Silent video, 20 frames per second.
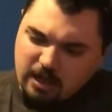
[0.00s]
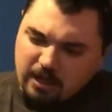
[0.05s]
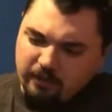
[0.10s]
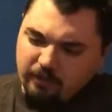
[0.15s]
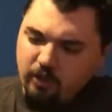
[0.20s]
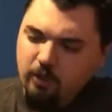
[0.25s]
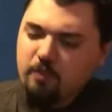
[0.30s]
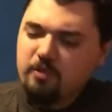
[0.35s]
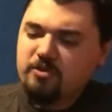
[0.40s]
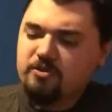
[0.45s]

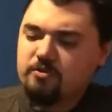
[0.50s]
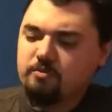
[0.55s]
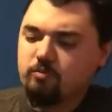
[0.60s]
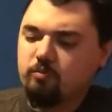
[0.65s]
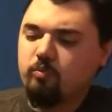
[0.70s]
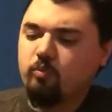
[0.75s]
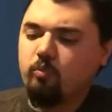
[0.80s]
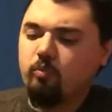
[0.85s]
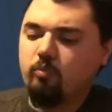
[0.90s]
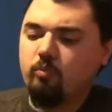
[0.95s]
there was
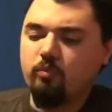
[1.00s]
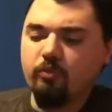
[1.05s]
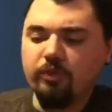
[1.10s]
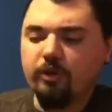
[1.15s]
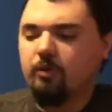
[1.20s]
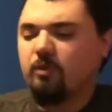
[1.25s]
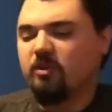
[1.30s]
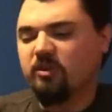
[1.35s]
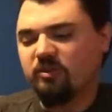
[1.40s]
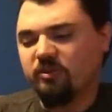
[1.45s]

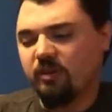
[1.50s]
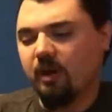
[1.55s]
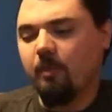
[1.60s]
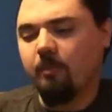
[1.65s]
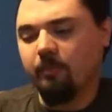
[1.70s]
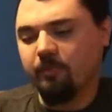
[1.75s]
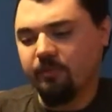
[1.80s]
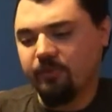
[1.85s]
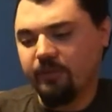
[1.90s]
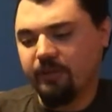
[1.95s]
there were
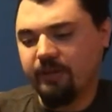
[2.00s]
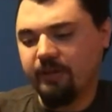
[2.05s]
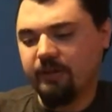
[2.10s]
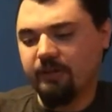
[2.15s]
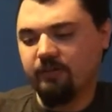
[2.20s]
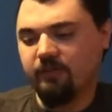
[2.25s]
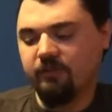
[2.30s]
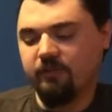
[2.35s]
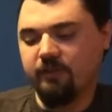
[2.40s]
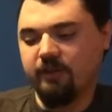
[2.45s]
some
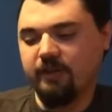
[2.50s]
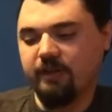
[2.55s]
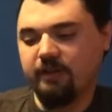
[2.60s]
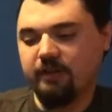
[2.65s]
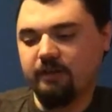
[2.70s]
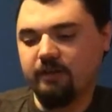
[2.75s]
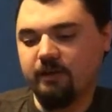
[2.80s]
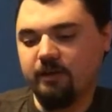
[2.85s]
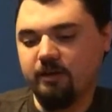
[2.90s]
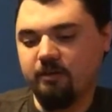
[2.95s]
things
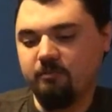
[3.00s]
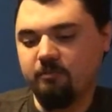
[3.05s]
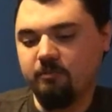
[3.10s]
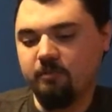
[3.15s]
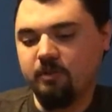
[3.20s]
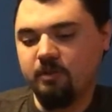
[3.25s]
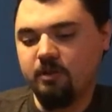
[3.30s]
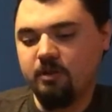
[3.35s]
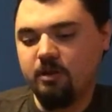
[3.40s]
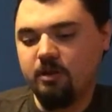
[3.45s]
like
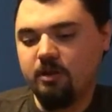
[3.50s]
um,